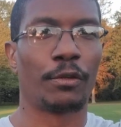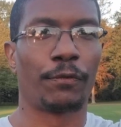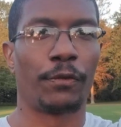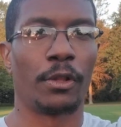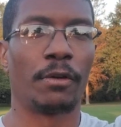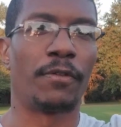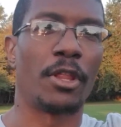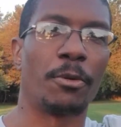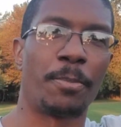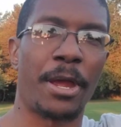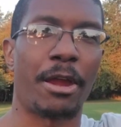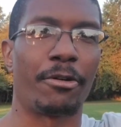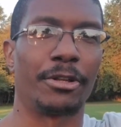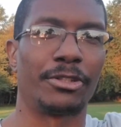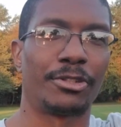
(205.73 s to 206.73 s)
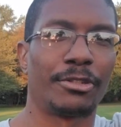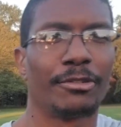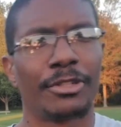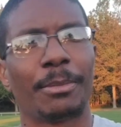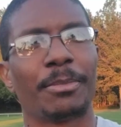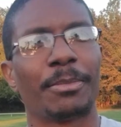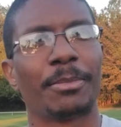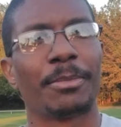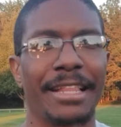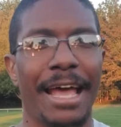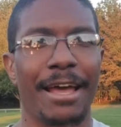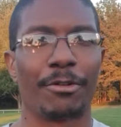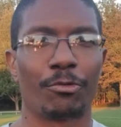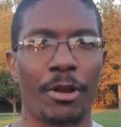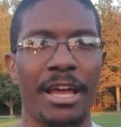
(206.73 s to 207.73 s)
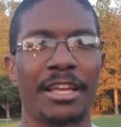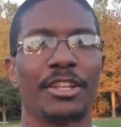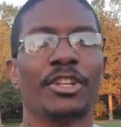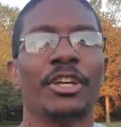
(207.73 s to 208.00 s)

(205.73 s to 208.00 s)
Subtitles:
full of other parents, something like that, right?